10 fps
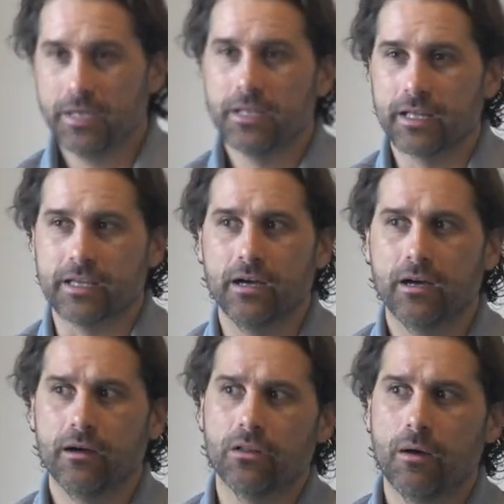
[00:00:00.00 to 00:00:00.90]

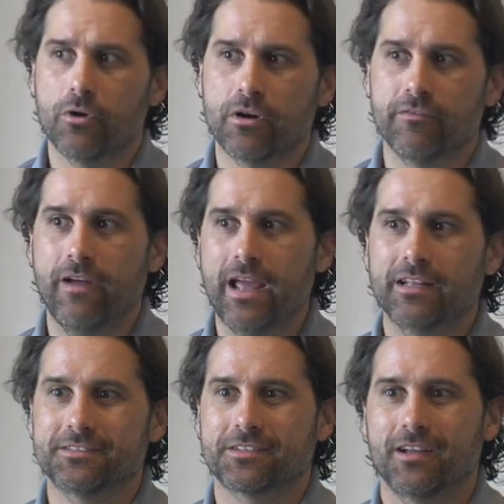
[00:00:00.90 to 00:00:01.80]
lot more
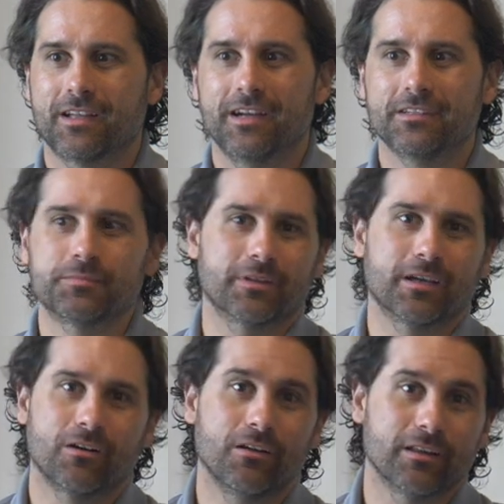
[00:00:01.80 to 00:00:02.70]
advanced, I guess, but they
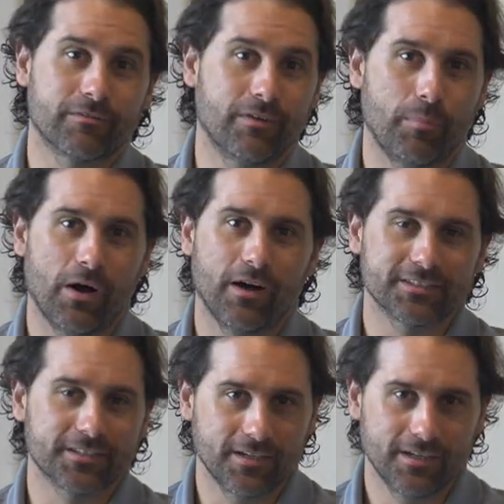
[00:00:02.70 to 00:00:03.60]
call it like
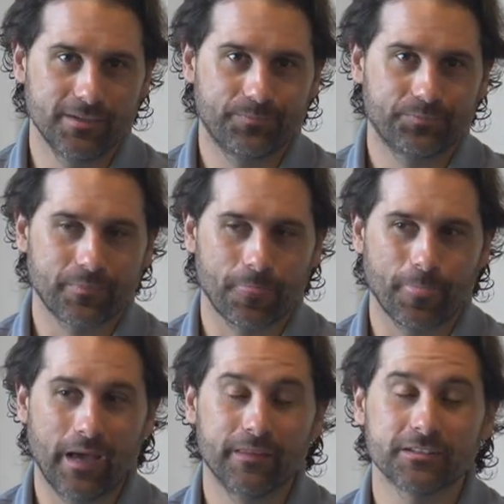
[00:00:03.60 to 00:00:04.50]
Vipassana.
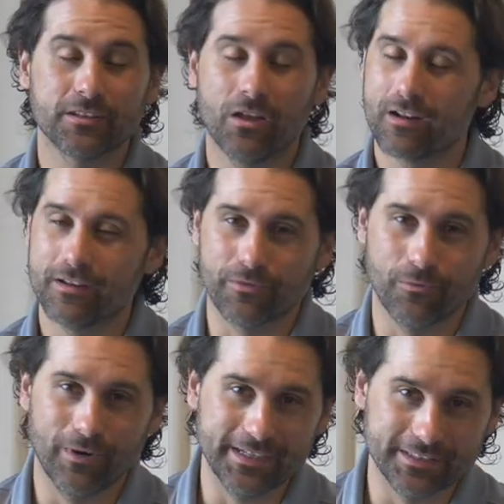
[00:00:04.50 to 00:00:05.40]
And there's a lot of different
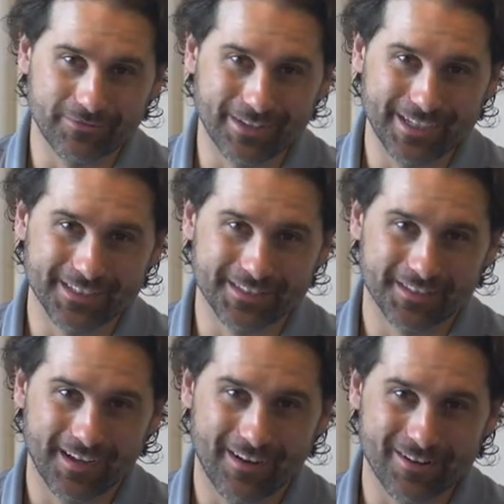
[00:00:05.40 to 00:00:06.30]
ways of this,
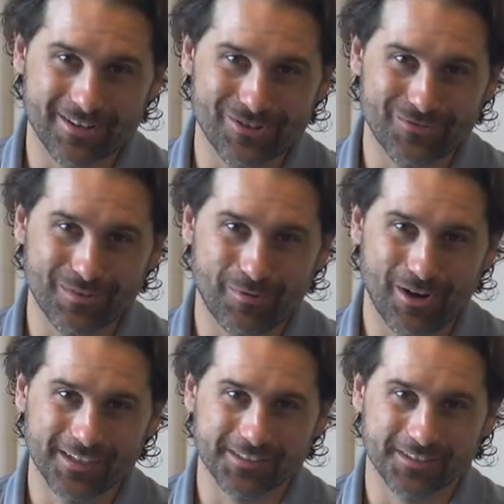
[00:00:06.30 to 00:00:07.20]
how to do
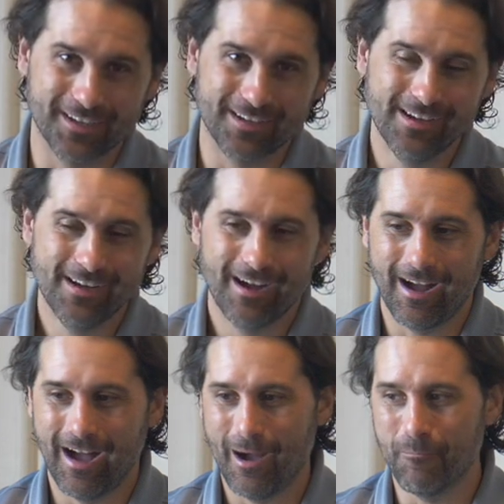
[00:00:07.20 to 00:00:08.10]
Vipassana.
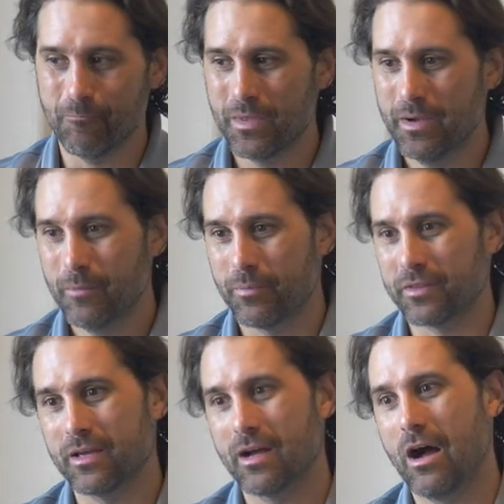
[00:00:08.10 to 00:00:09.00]
But
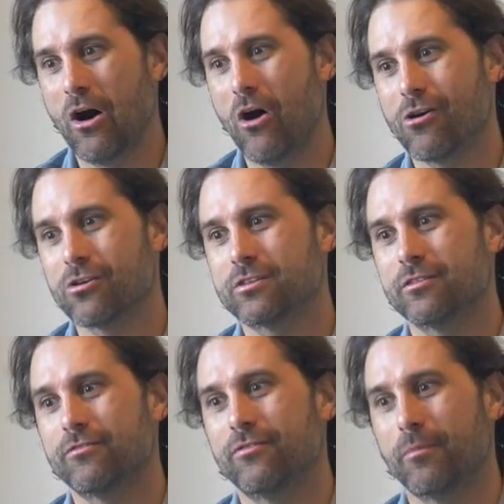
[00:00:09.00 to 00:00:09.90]
the art
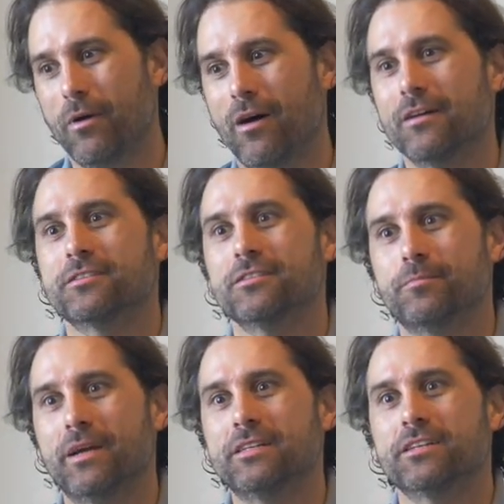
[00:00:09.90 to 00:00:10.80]
of Vipassana is
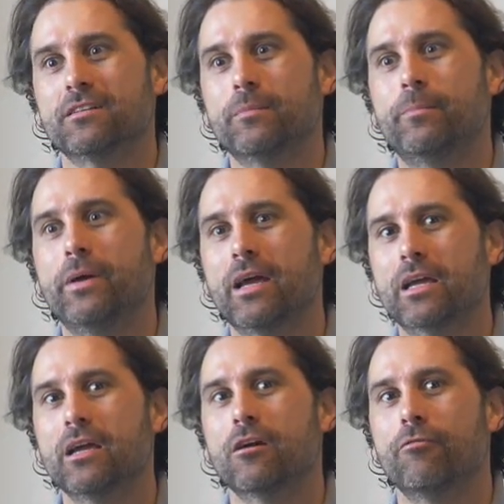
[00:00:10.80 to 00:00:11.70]
basically
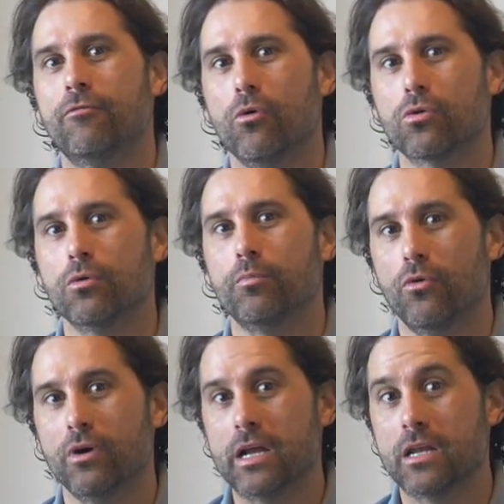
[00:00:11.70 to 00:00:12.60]
picking a focal
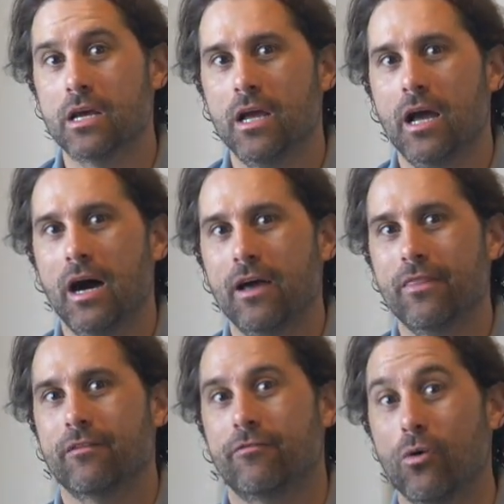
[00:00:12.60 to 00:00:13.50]
point and
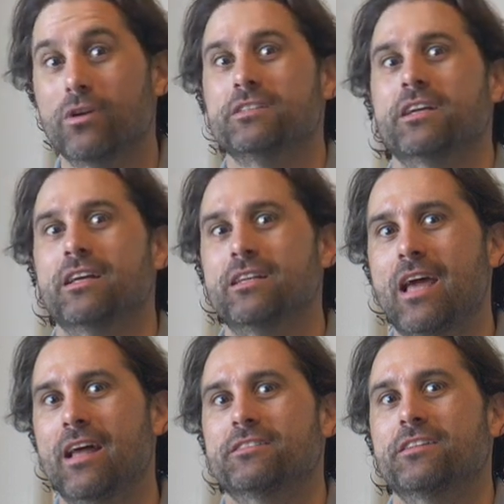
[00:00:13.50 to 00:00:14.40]
then focusing
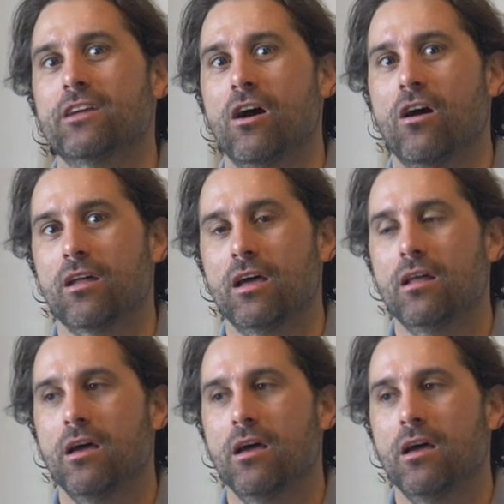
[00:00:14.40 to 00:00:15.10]
intensely on it.